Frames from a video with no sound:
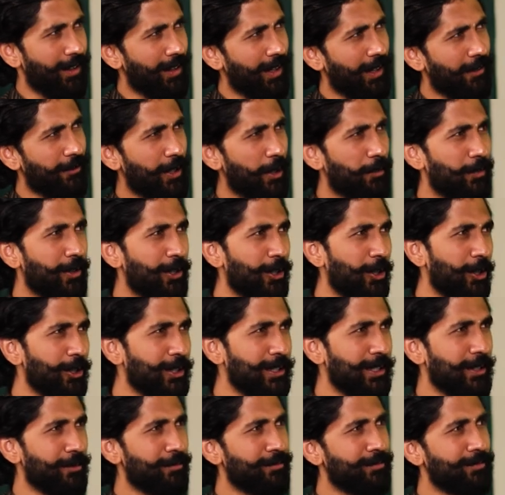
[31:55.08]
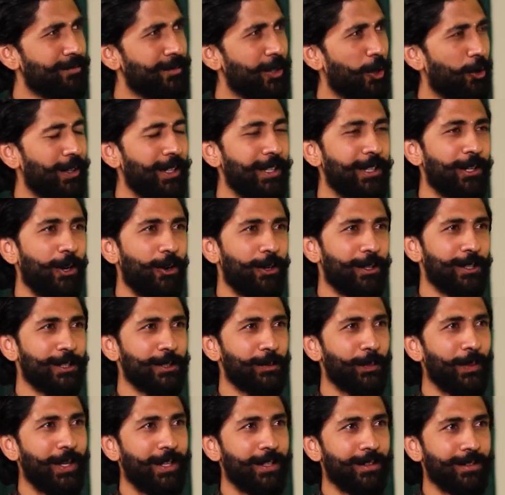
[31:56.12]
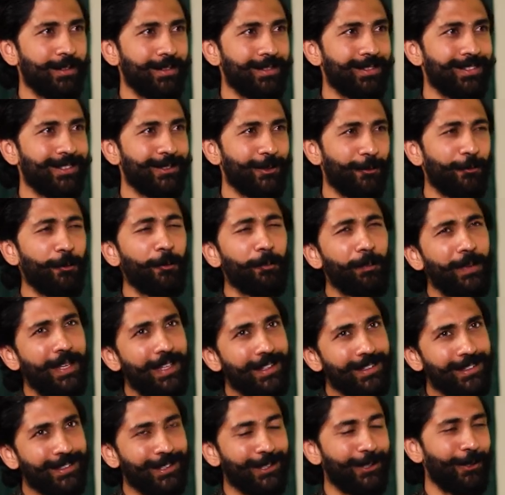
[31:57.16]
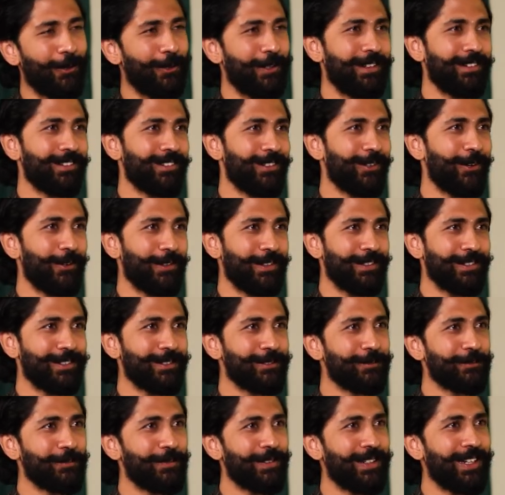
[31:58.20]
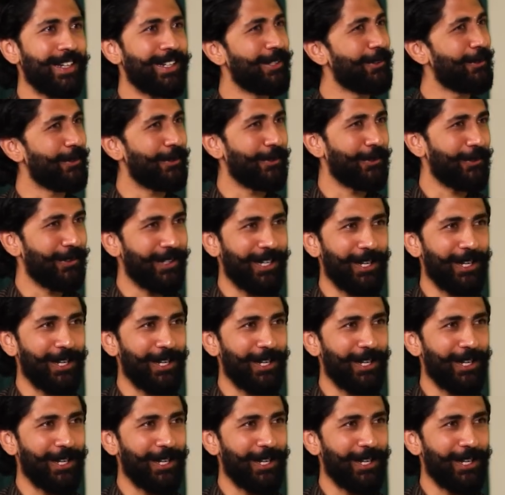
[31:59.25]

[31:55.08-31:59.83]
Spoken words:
I've come across some naughty Cocker Spaniels. So for me, it's a Cocker, but I don't know.